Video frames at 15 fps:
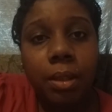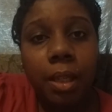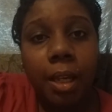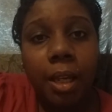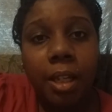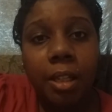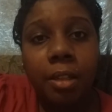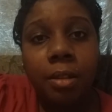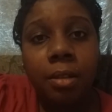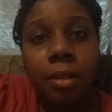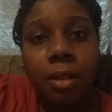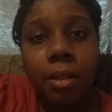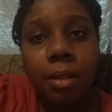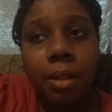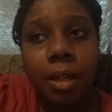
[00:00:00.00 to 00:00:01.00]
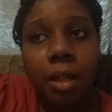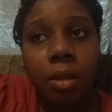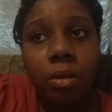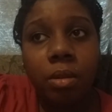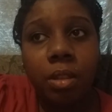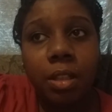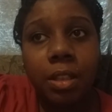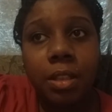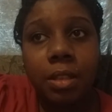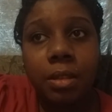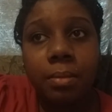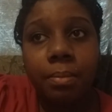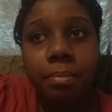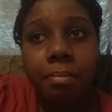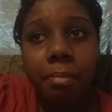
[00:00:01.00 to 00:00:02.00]
and it's
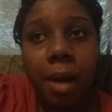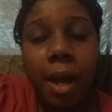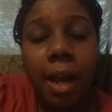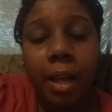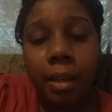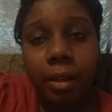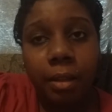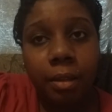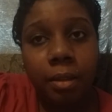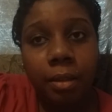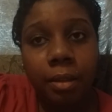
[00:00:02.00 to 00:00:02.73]
my